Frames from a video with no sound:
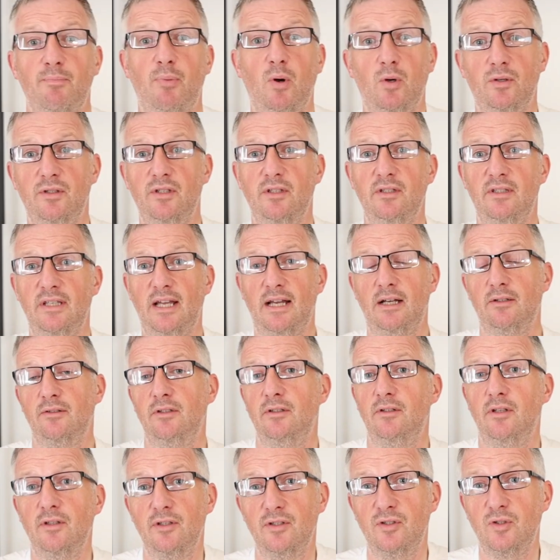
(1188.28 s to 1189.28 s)
boxes
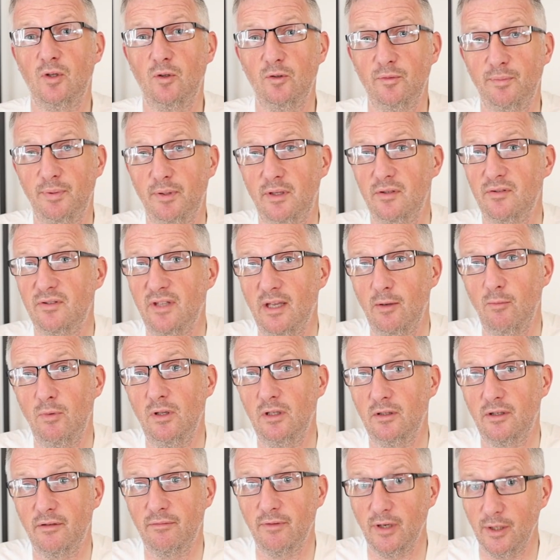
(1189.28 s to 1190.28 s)
out into the salt because they
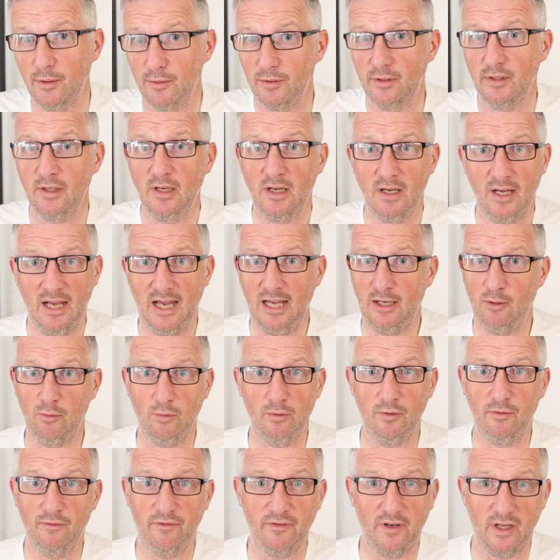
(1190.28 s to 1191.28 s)
will corrode and
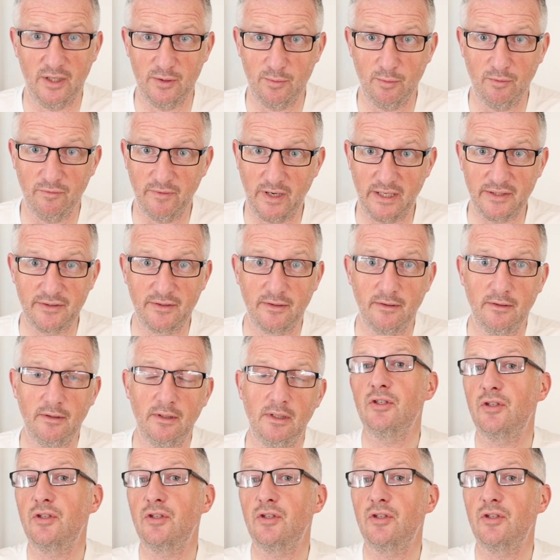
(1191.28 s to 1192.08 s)
all your flies will rust.